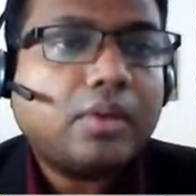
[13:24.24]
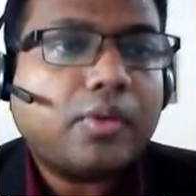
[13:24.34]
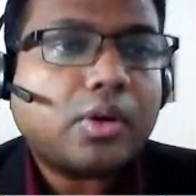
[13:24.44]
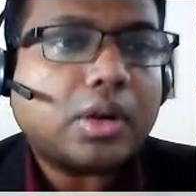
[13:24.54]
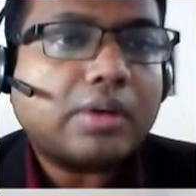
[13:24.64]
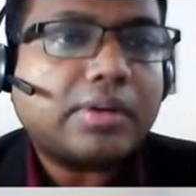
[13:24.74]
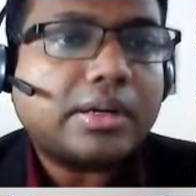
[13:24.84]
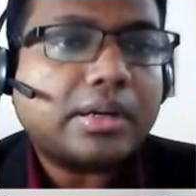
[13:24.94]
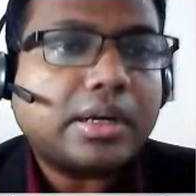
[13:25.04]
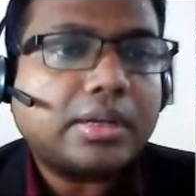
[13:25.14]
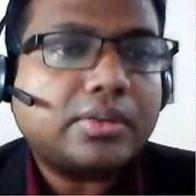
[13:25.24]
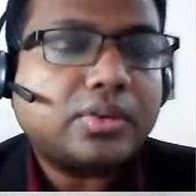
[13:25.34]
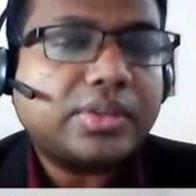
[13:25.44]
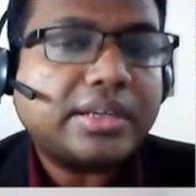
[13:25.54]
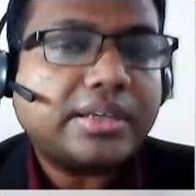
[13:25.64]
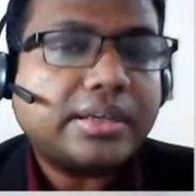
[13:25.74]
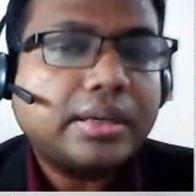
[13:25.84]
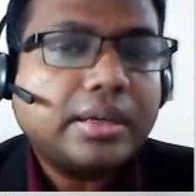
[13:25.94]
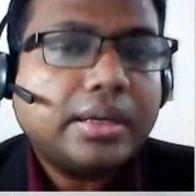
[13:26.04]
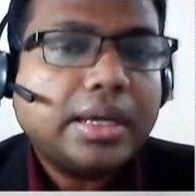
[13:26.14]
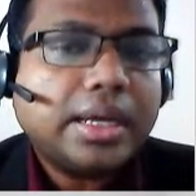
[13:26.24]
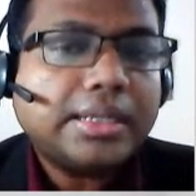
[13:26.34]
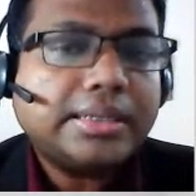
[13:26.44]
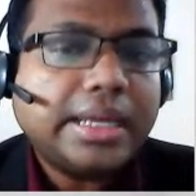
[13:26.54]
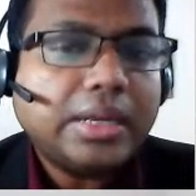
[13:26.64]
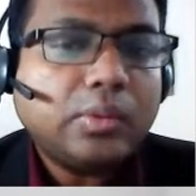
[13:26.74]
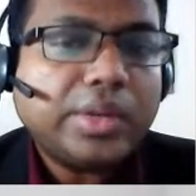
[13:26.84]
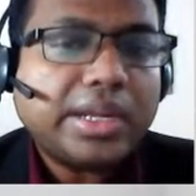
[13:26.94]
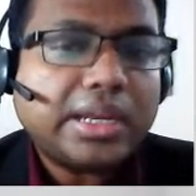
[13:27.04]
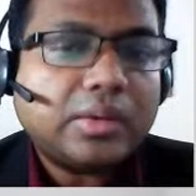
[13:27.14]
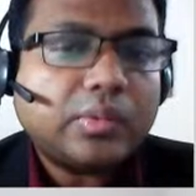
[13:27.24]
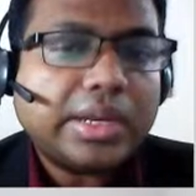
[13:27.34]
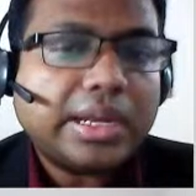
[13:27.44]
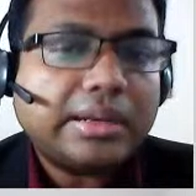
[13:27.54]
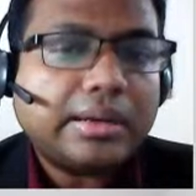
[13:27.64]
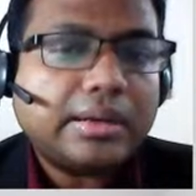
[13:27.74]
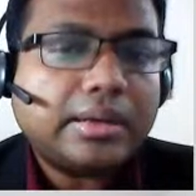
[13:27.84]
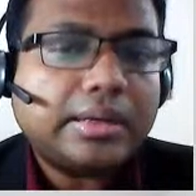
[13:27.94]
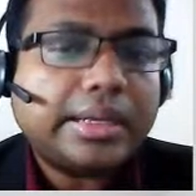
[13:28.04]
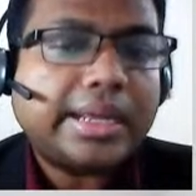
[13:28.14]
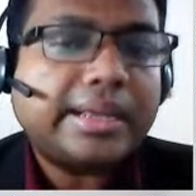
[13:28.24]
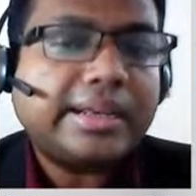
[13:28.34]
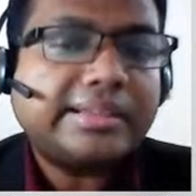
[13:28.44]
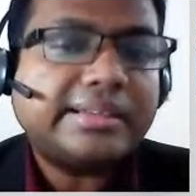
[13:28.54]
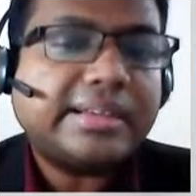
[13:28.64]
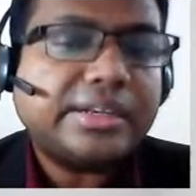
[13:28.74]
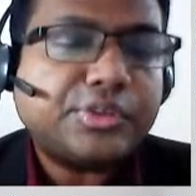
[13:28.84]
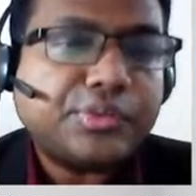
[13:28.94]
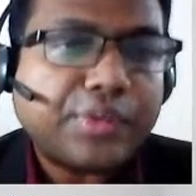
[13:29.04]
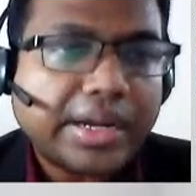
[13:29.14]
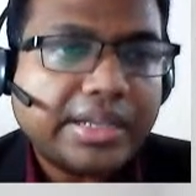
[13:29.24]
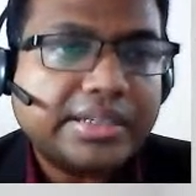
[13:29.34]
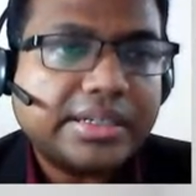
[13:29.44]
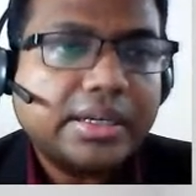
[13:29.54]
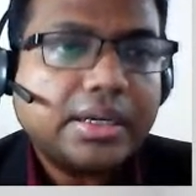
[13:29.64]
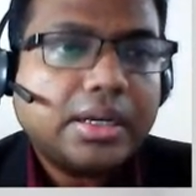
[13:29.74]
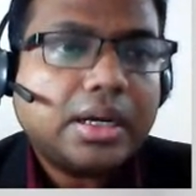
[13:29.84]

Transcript: for our society. Then we can take necessary strategy